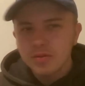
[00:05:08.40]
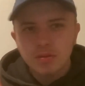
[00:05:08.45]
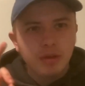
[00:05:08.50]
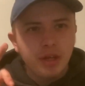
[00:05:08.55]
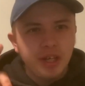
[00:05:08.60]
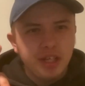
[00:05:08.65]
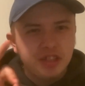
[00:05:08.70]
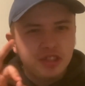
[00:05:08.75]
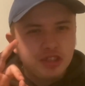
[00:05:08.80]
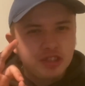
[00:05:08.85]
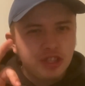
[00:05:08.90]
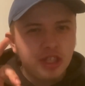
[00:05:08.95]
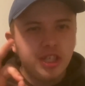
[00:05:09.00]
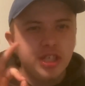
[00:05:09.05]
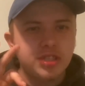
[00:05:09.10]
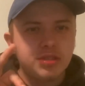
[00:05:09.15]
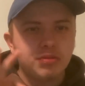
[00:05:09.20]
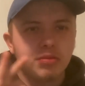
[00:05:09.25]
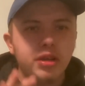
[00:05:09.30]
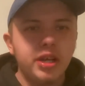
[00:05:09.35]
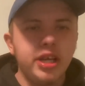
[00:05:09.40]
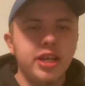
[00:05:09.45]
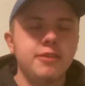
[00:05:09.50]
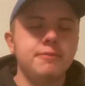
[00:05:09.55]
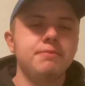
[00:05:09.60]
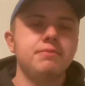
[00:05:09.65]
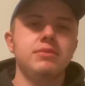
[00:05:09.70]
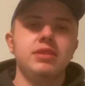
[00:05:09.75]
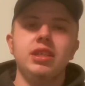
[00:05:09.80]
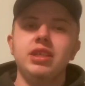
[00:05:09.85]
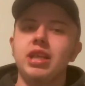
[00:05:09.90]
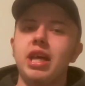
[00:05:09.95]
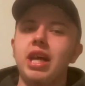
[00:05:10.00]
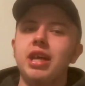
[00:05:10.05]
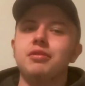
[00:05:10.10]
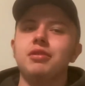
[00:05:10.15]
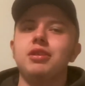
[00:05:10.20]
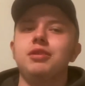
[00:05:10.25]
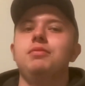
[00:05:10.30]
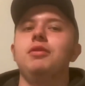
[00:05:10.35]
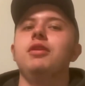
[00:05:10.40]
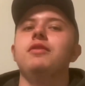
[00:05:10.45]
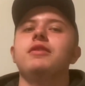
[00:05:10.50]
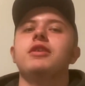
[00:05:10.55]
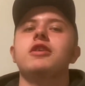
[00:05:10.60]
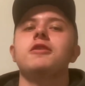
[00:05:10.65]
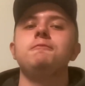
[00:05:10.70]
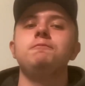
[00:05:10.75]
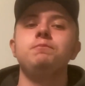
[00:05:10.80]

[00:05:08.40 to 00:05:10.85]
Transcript: right, just right. That's that's like perfect.